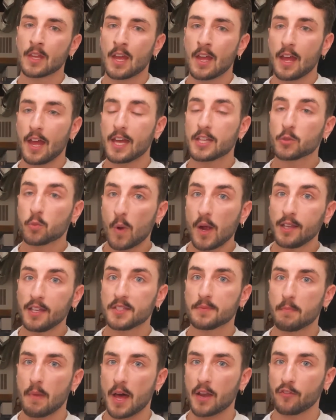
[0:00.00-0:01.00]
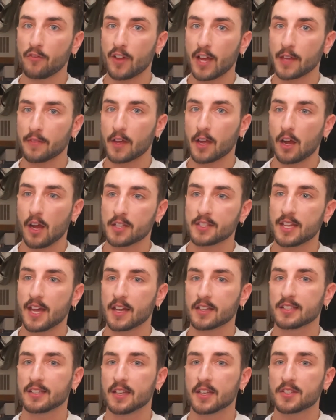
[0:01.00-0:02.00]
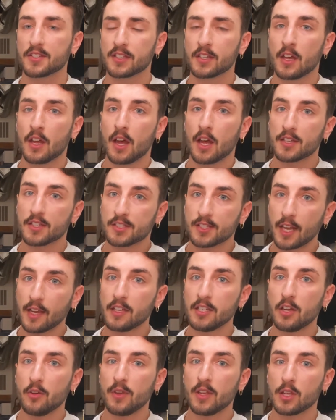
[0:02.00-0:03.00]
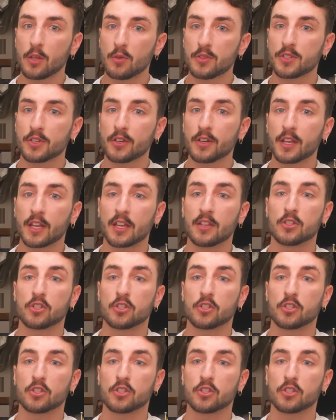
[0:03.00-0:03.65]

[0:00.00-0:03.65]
As well as modifying the contacts list, a secondary user can